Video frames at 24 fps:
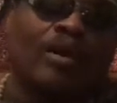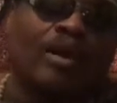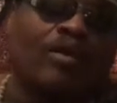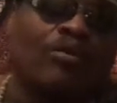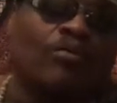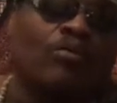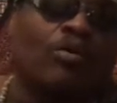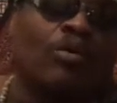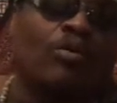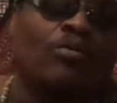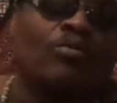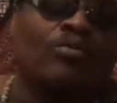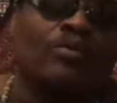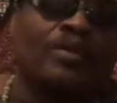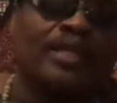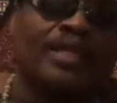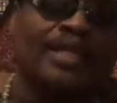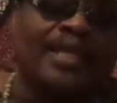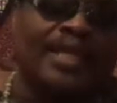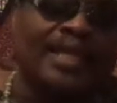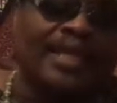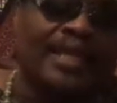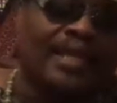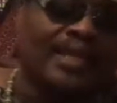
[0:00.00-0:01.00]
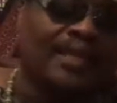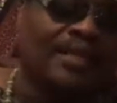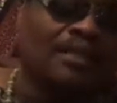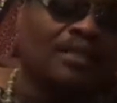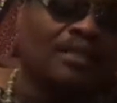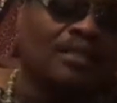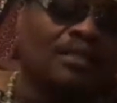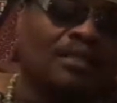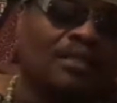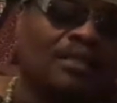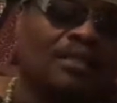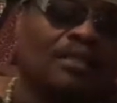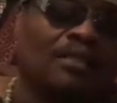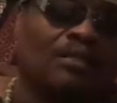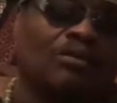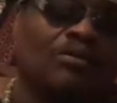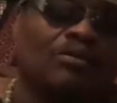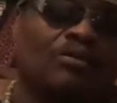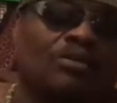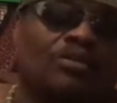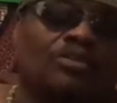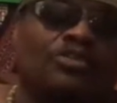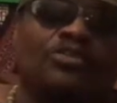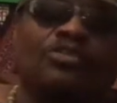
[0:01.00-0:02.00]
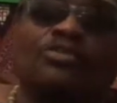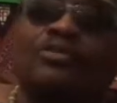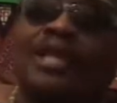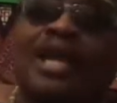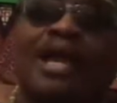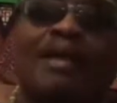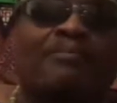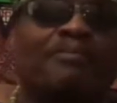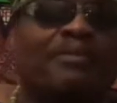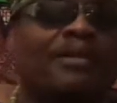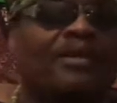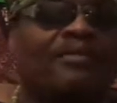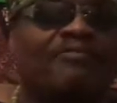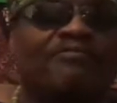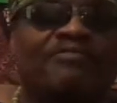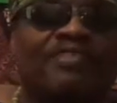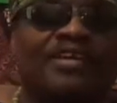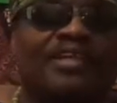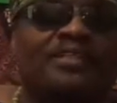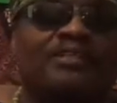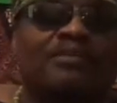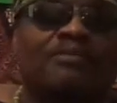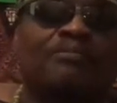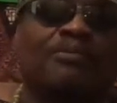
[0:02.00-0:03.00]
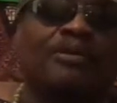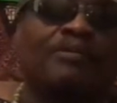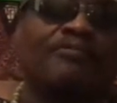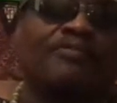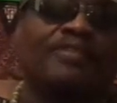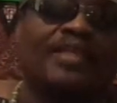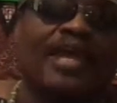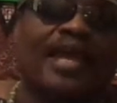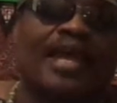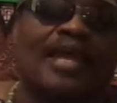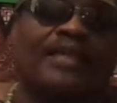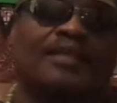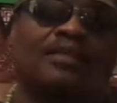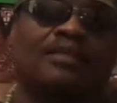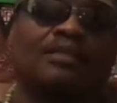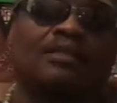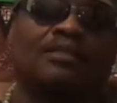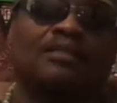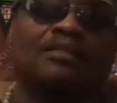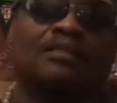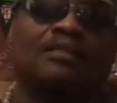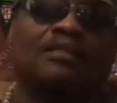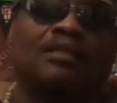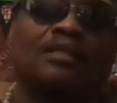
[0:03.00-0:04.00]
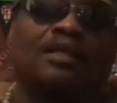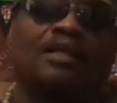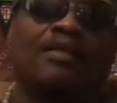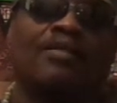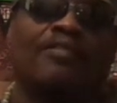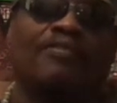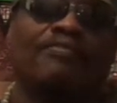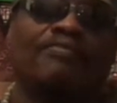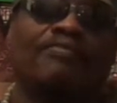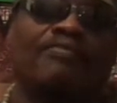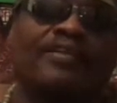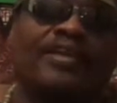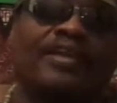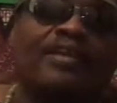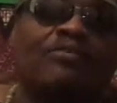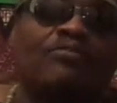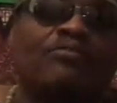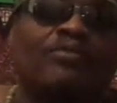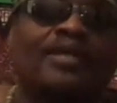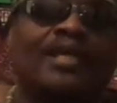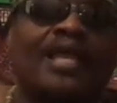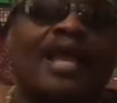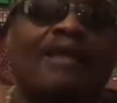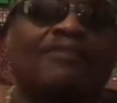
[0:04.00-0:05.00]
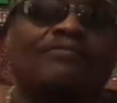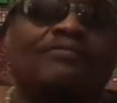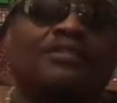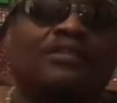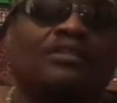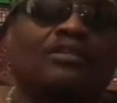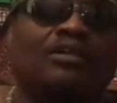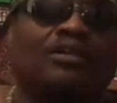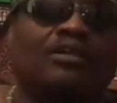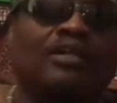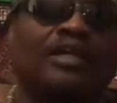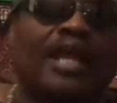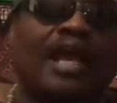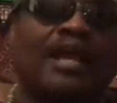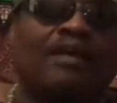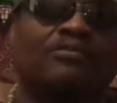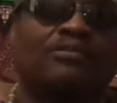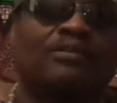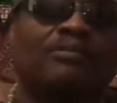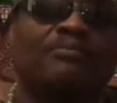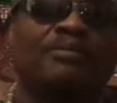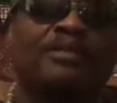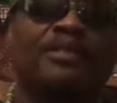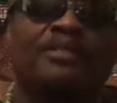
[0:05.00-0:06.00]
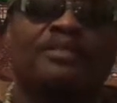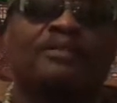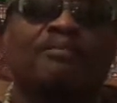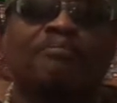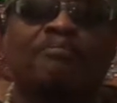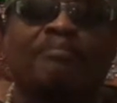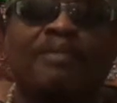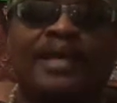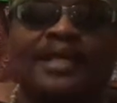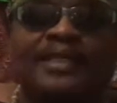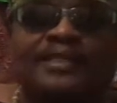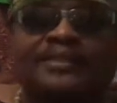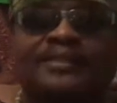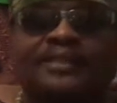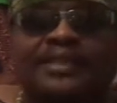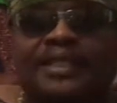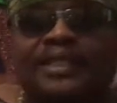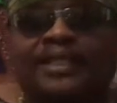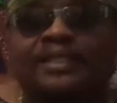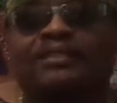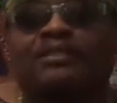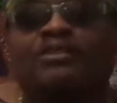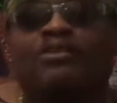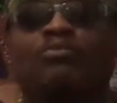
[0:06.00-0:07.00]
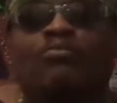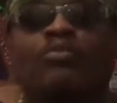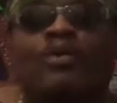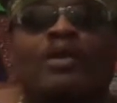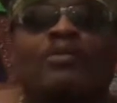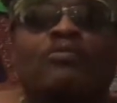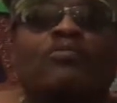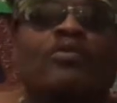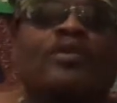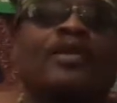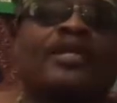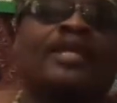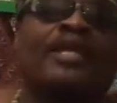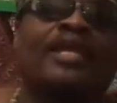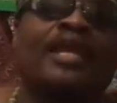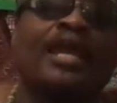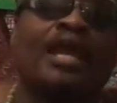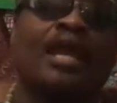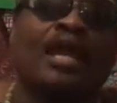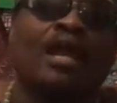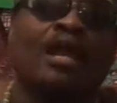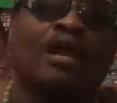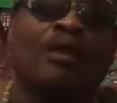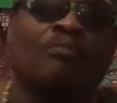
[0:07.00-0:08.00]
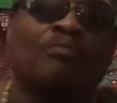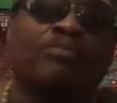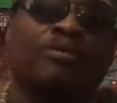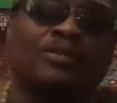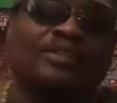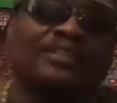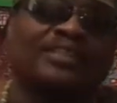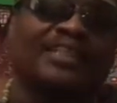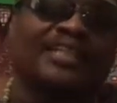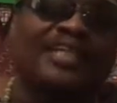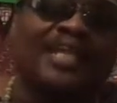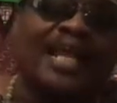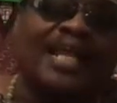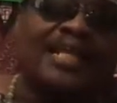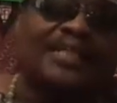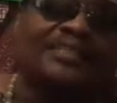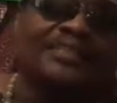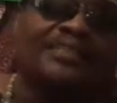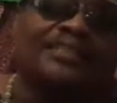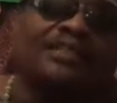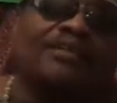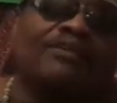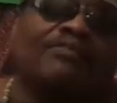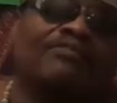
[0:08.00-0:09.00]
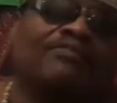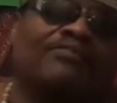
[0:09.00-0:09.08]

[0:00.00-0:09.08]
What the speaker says: of what we eat. Do not be a victim of that. Then we have to learn how to be the best in the way we present ourselves.